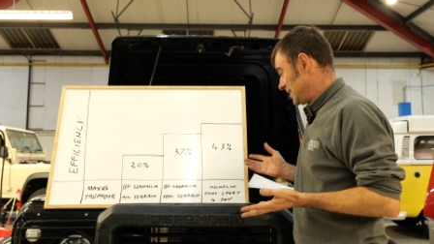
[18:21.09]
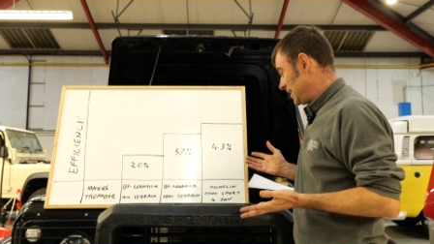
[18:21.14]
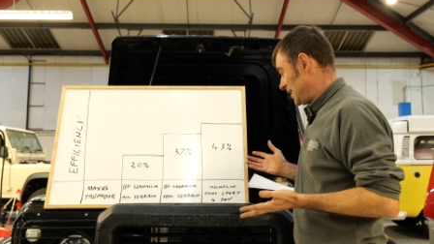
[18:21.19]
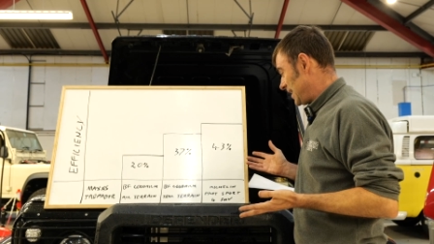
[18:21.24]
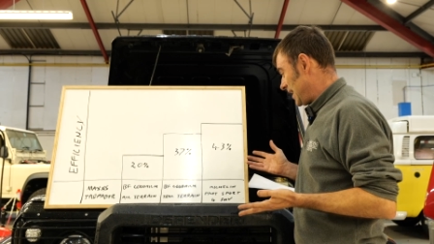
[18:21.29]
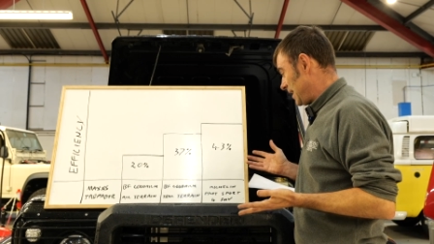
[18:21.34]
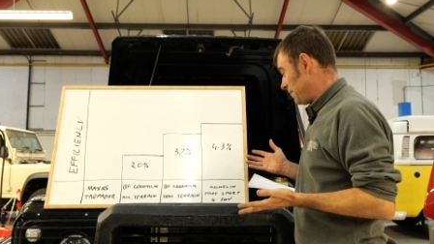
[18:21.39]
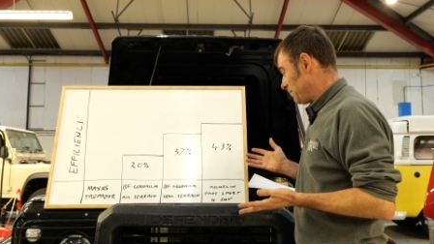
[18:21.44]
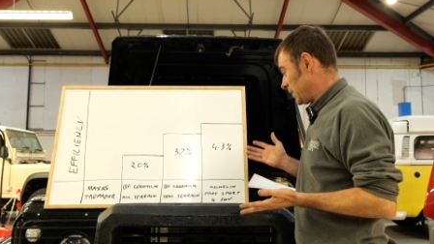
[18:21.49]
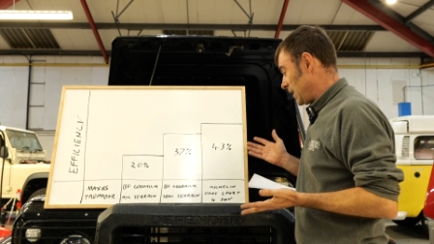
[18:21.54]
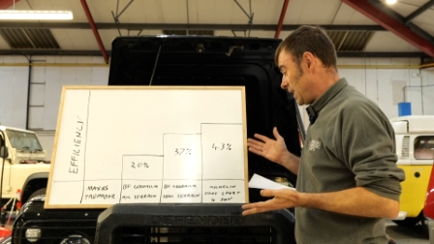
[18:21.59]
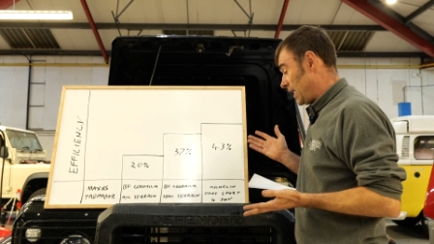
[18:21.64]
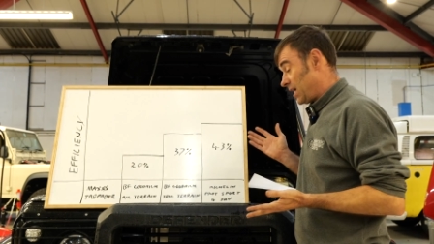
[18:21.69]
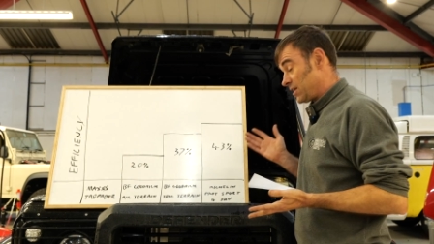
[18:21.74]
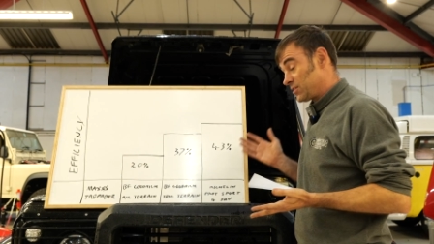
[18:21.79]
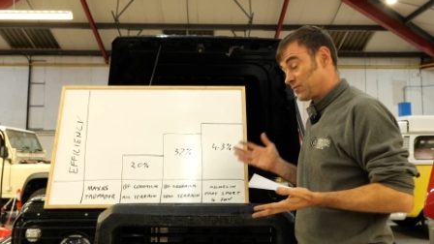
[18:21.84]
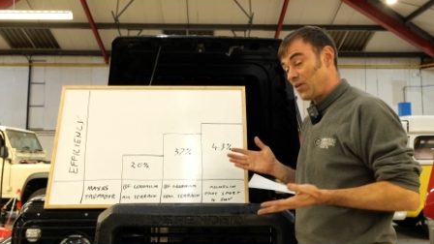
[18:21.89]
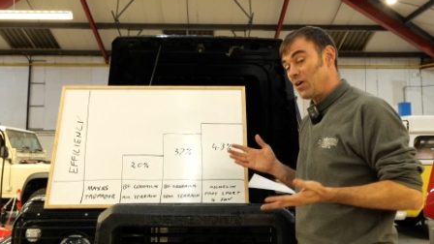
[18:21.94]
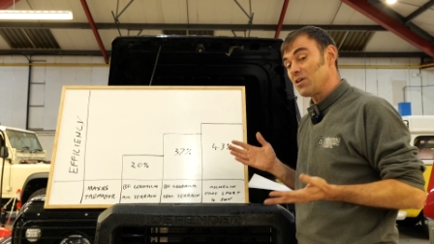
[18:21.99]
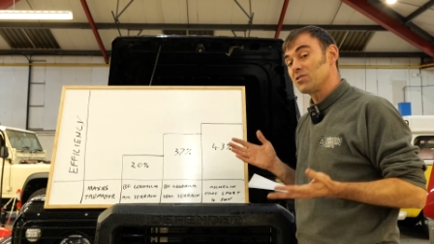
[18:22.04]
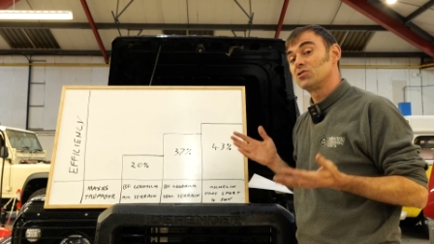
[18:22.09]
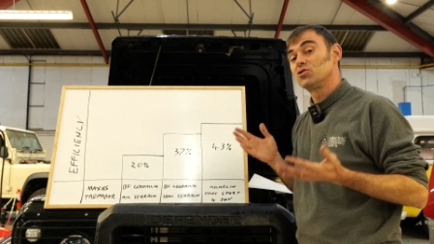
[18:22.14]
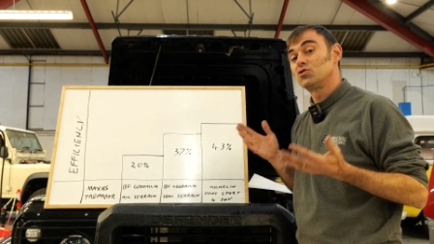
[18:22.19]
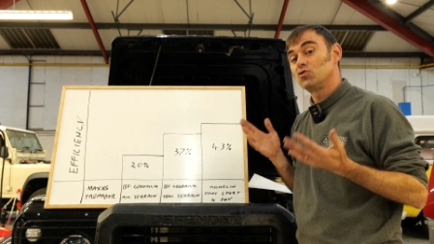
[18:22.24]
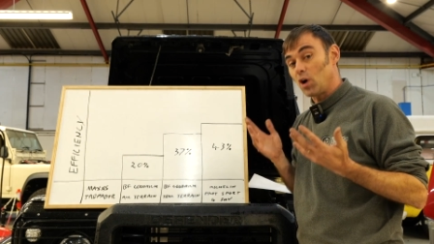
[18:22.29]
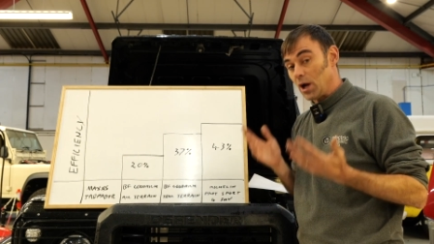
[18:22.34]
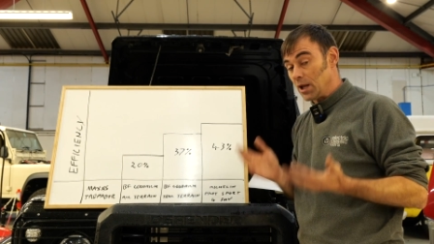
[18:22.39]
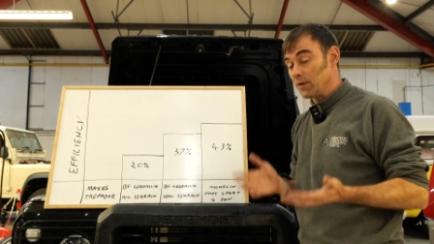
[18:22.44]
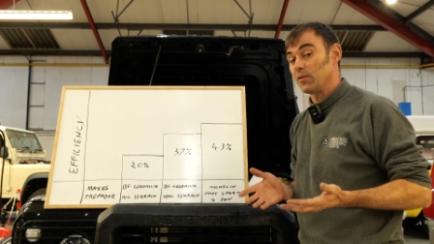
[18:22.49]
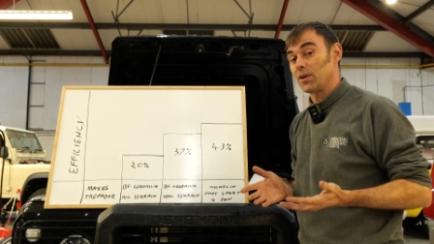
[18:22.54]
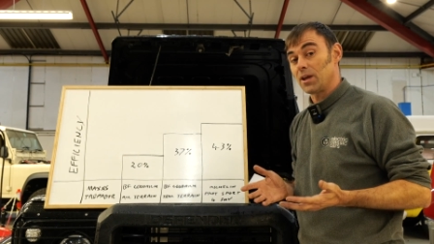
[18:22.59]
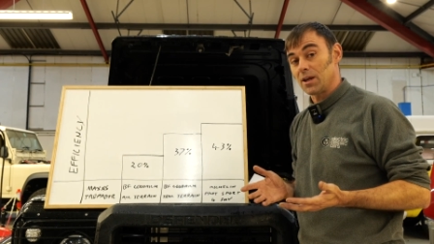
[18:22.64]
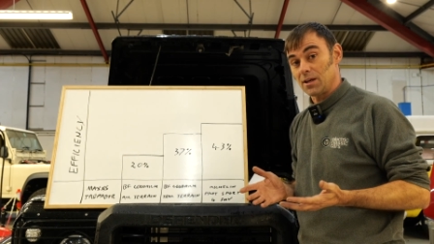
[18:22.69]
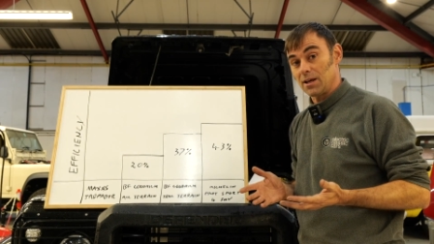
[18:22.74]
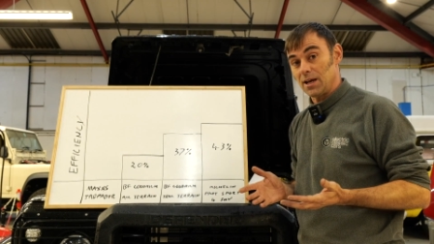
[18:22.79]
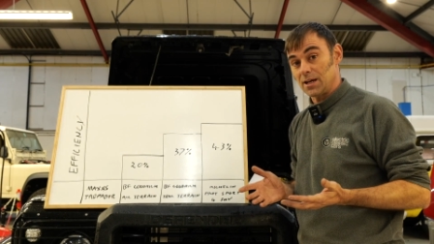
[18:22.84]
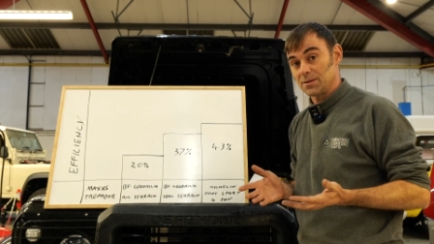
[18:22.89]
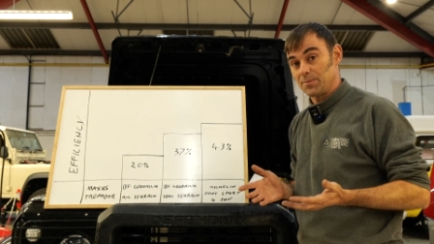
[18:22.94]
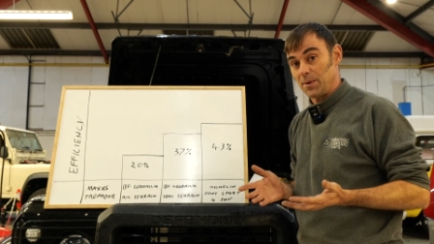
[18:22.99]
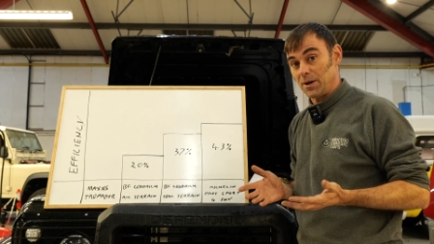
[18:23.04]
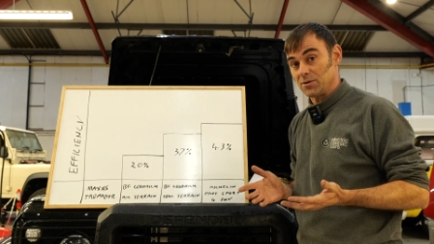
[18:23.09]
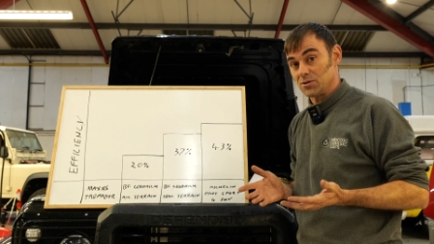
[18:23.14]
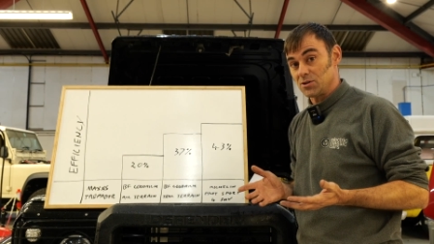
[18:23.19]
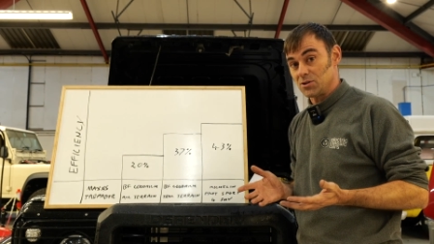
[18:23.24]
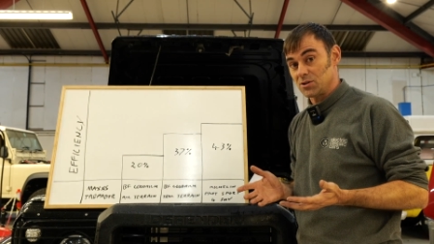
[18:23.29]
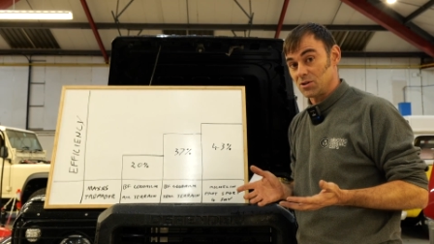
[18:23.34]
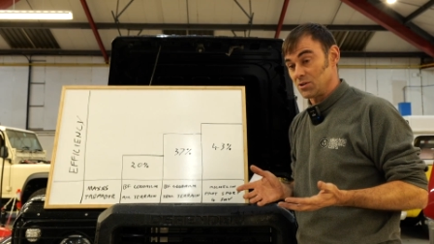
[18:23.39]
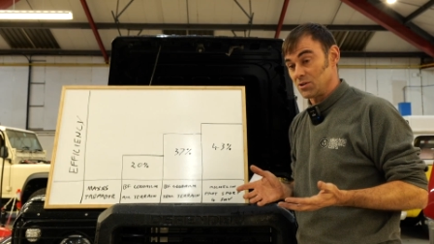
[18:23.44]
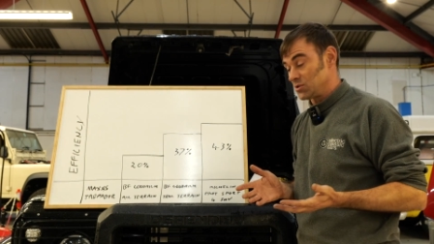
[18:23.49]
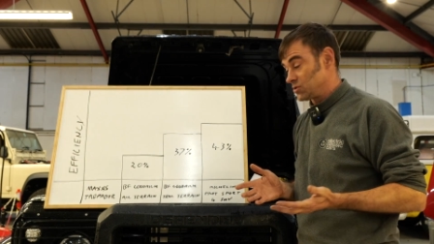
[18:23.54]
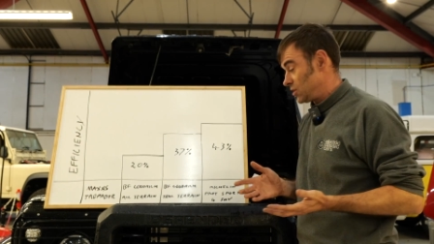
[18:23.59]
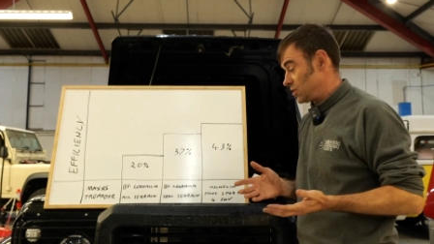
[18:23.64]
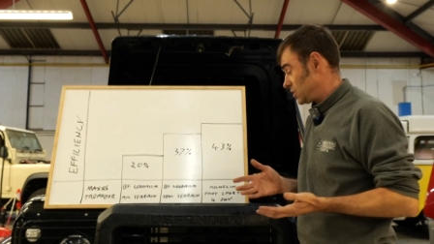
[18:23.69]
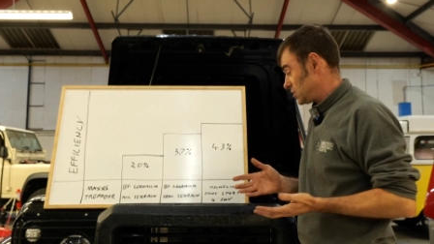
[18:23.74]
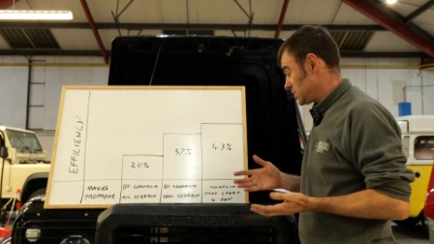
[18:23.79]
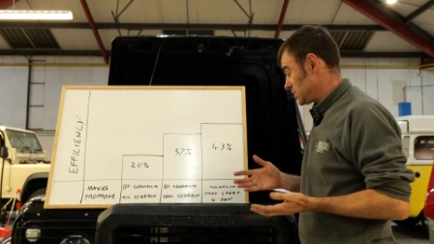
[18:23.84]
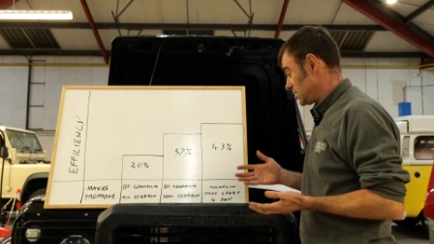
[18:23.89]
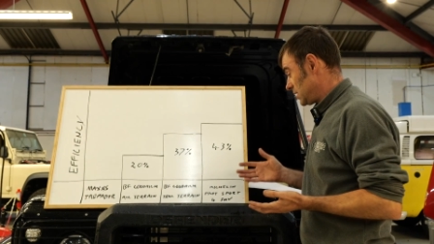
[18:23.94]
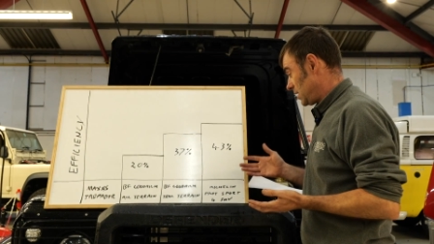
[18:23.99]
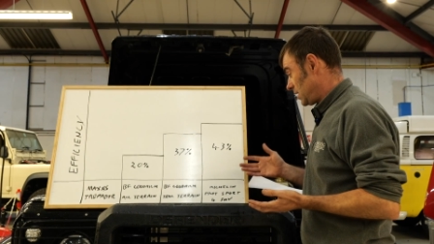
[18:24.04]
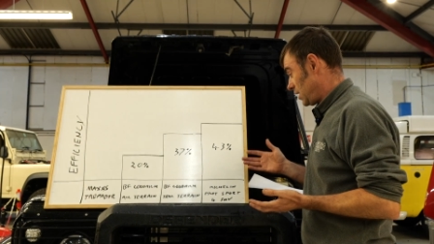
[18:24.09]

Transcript: um, as far as driving experience is concerned,